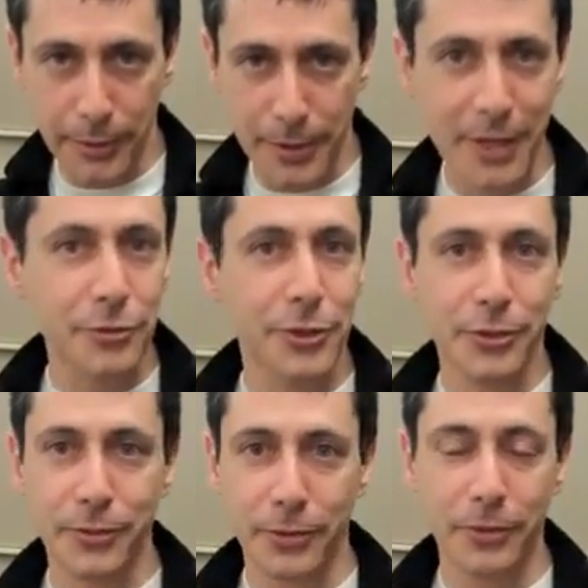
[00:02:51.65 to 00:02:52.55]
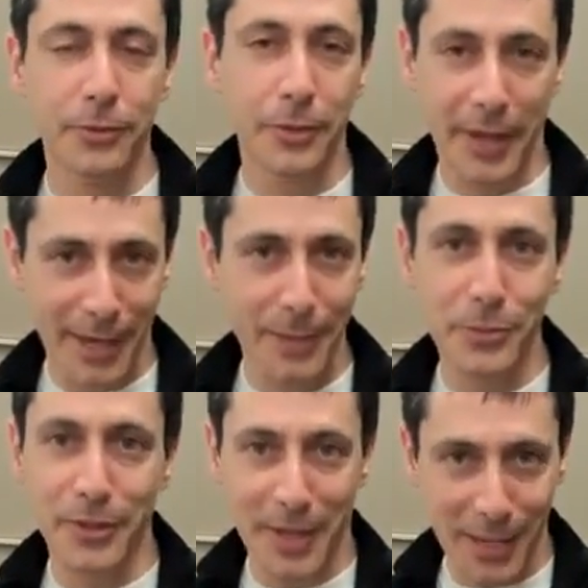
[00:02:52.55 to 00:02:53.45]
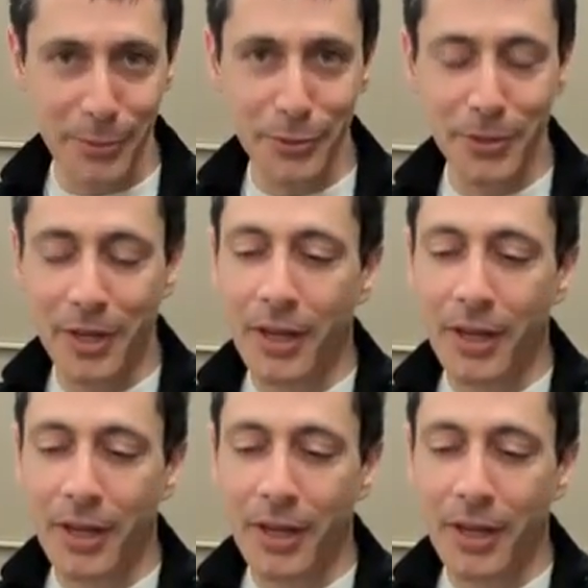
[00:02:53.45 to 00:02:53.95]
They're not just for games and gamers.